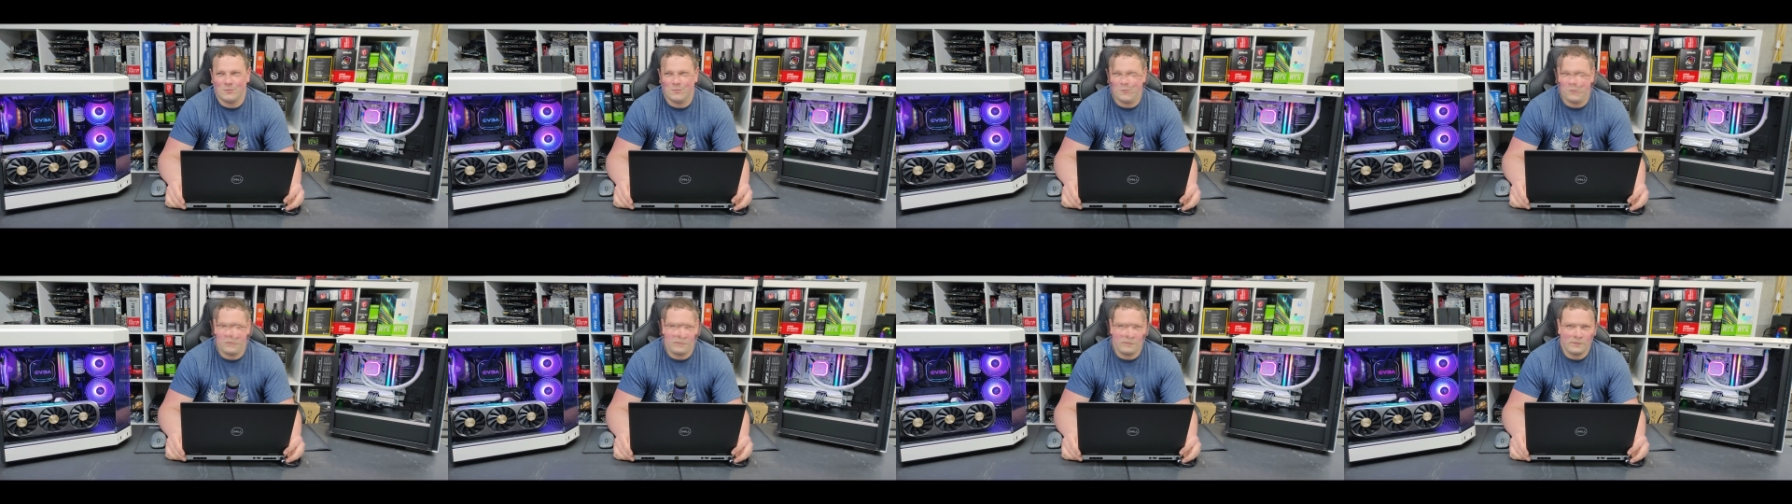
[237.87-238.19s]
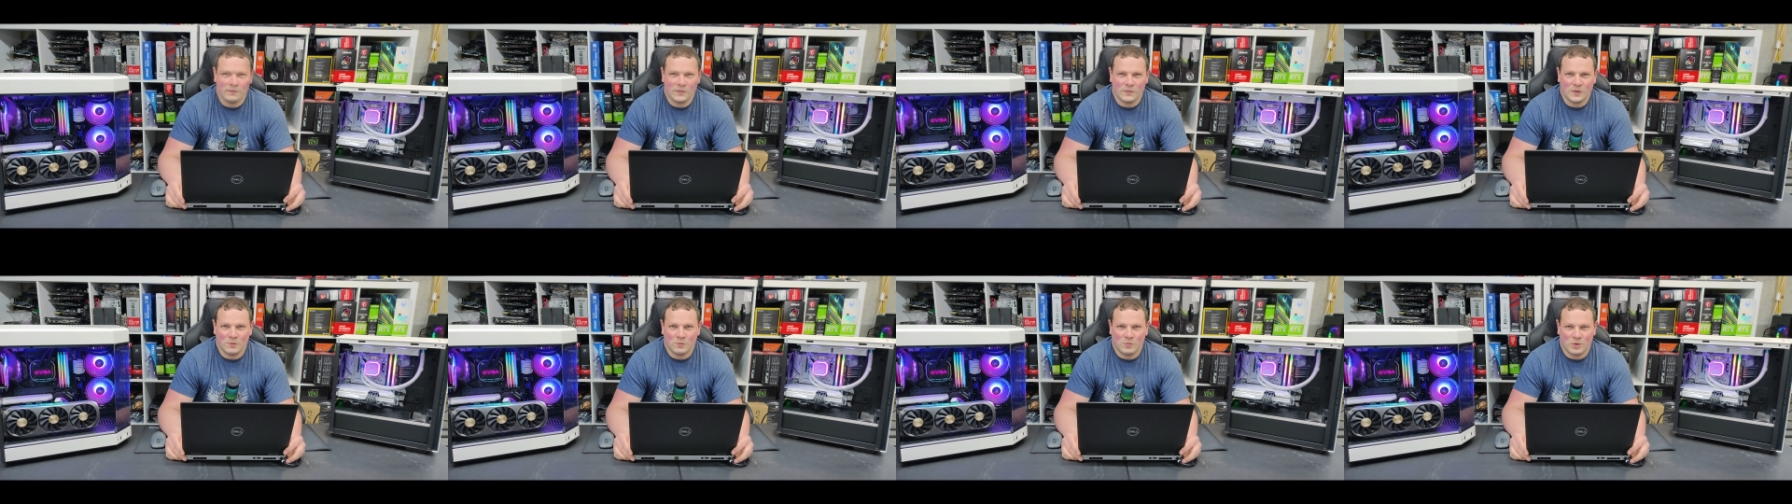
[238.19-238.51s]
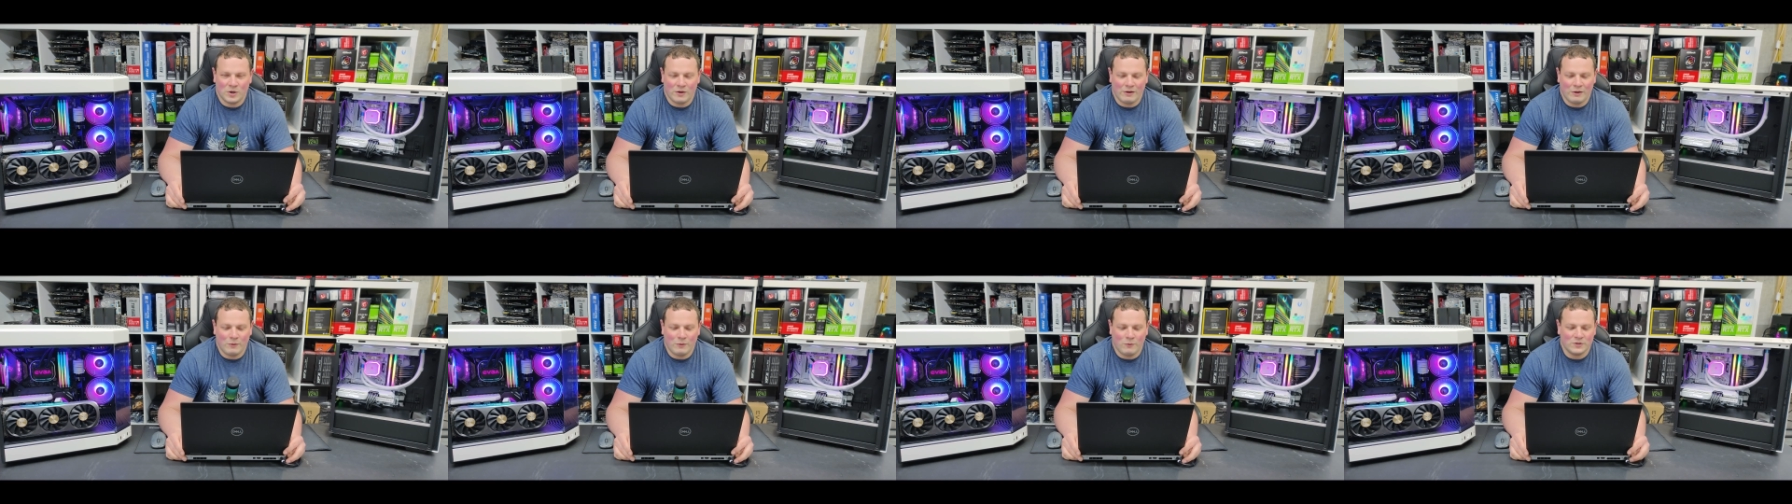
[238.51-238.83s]
regular,
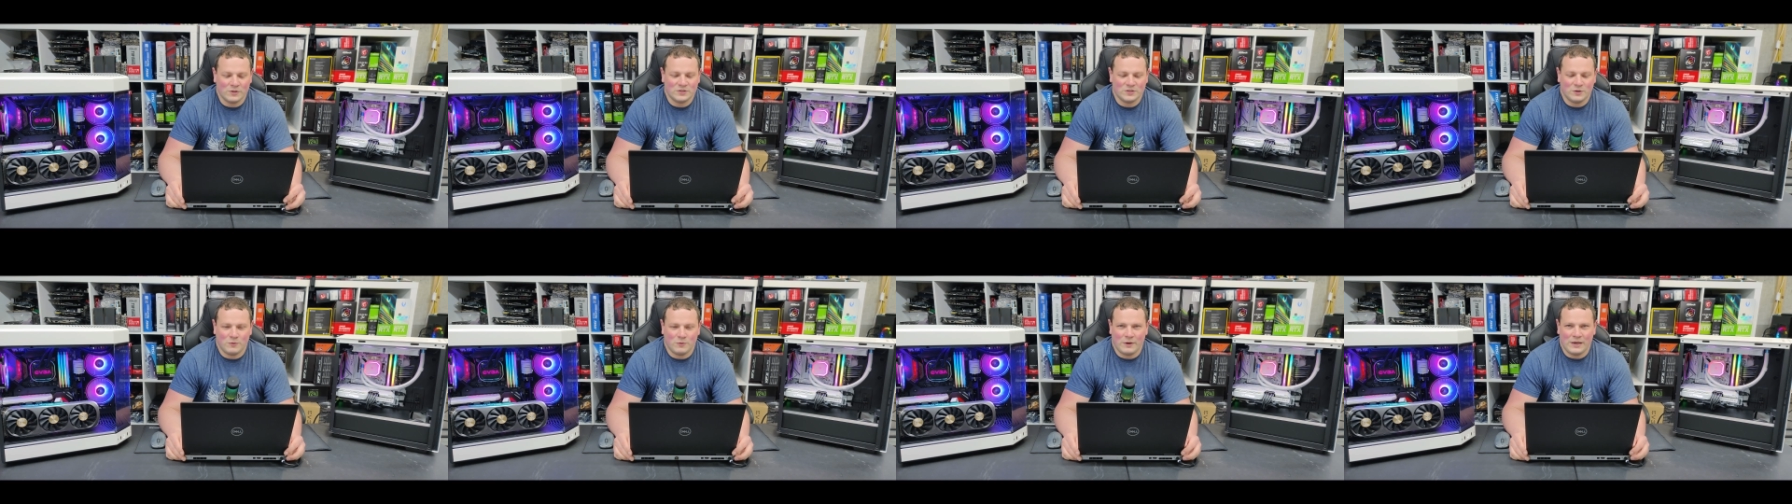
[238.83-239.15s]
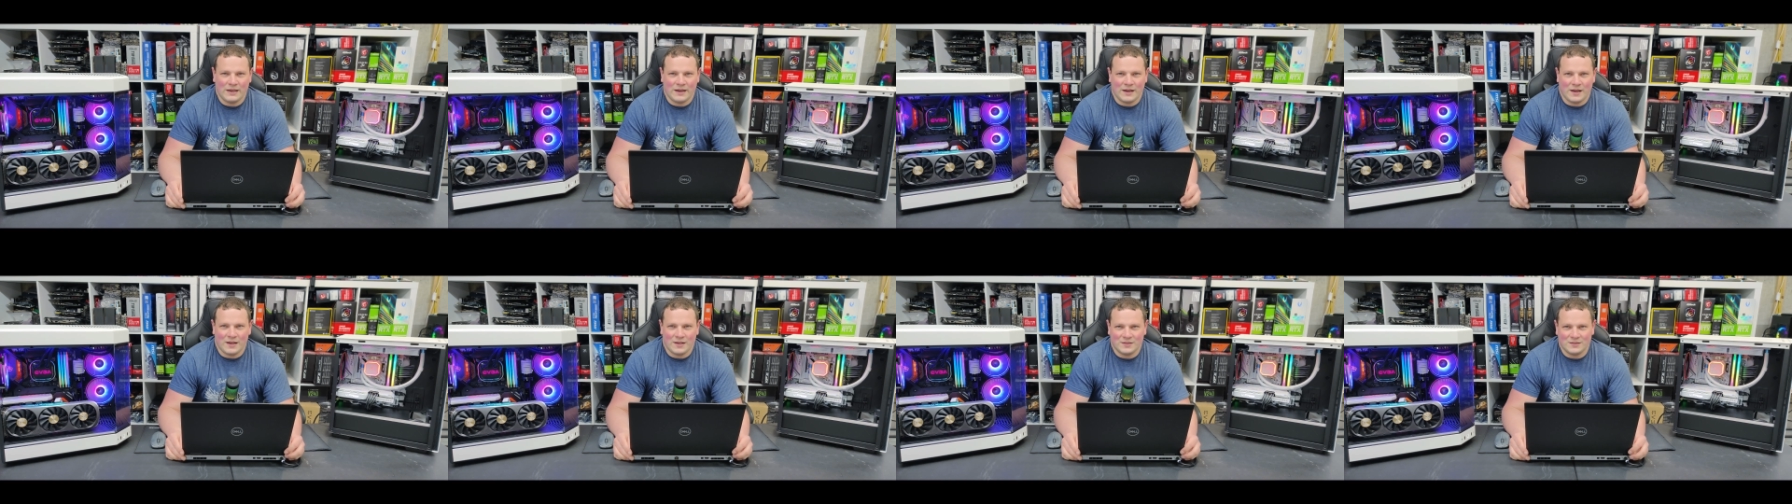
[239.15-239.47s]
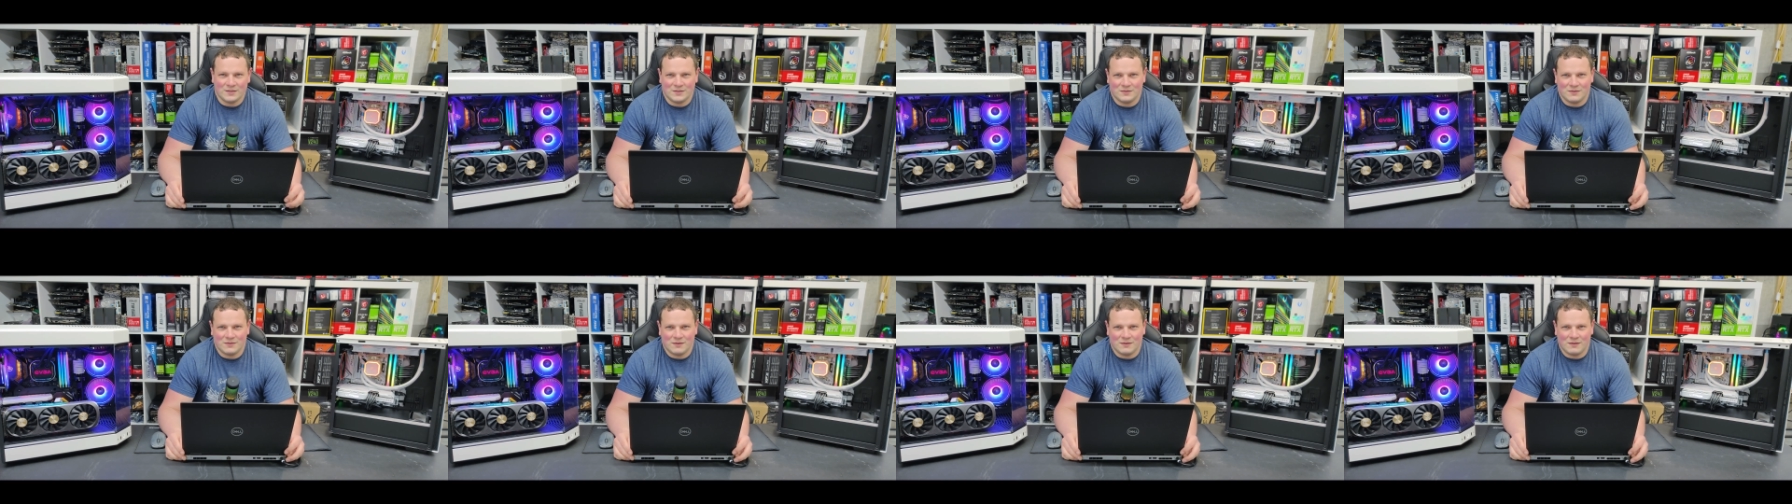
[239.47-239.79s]
probably once a week
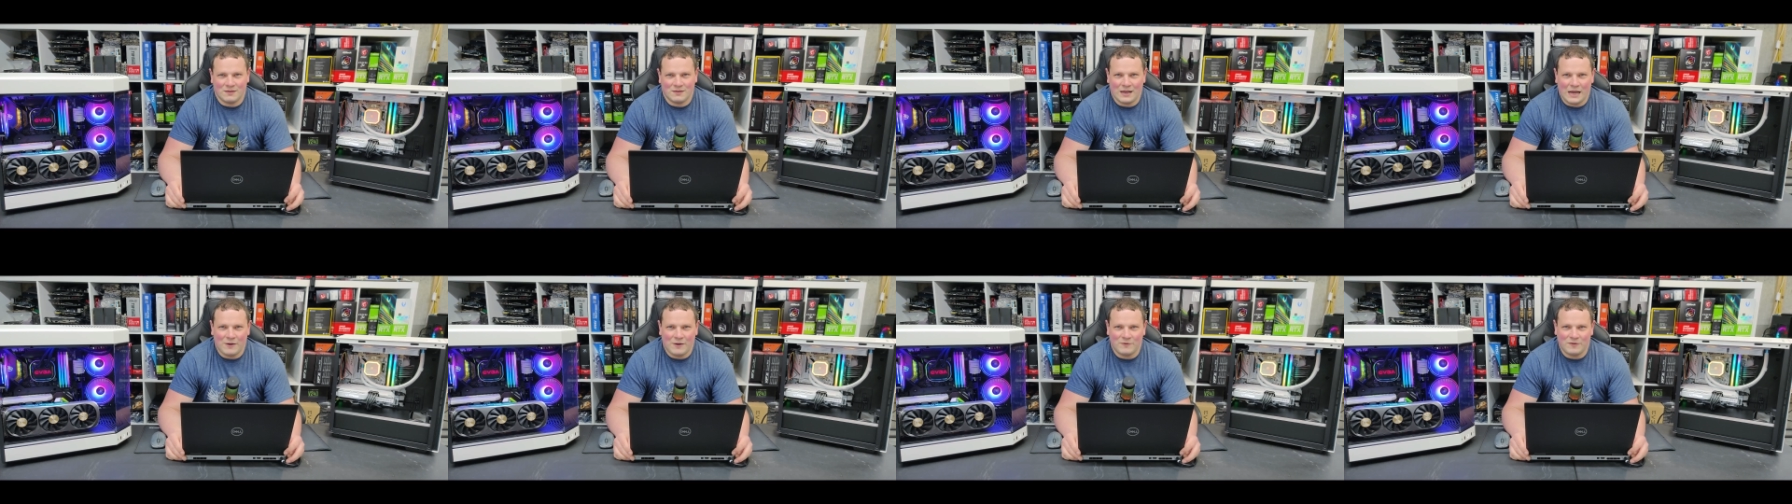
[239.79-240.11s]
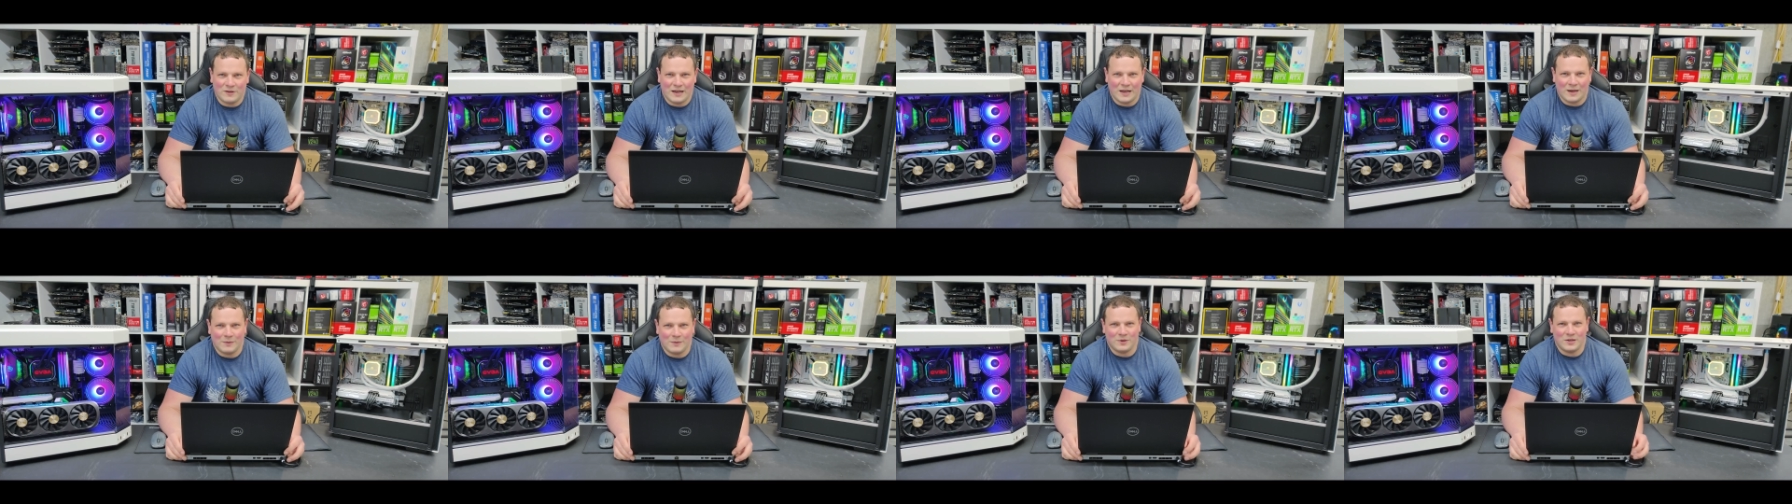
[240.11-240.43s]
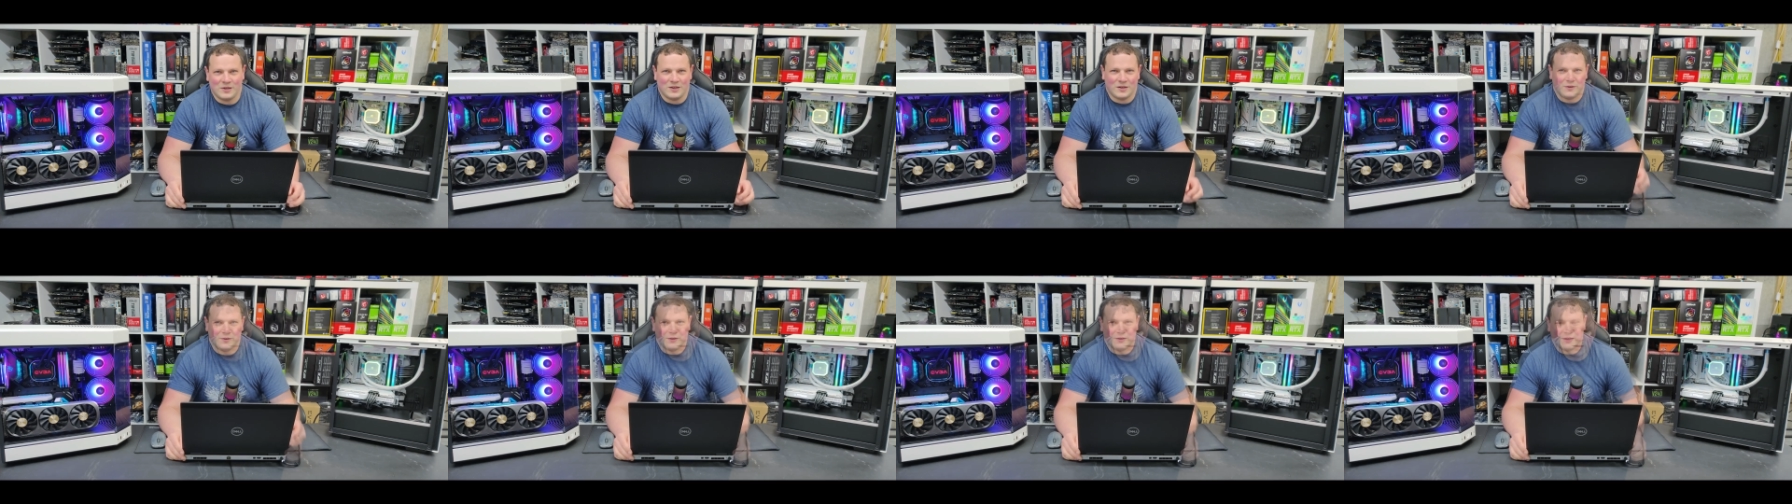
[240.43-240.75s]
as I have time to
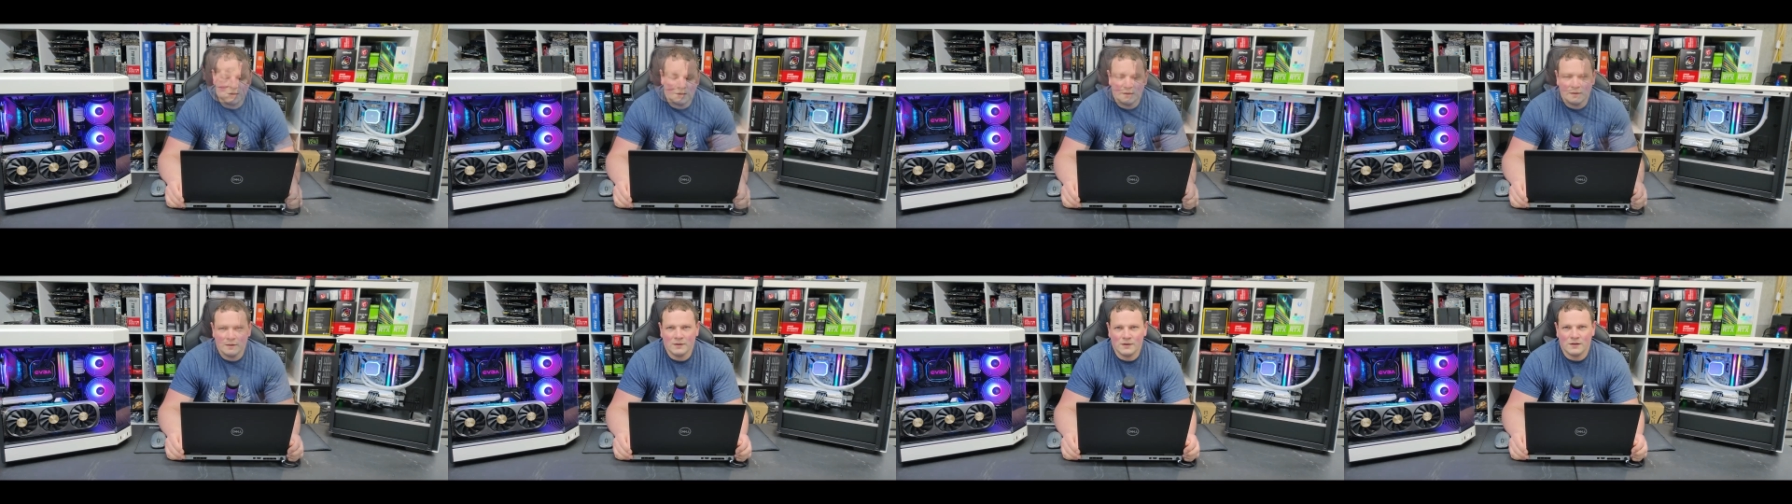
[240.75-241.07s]
do it.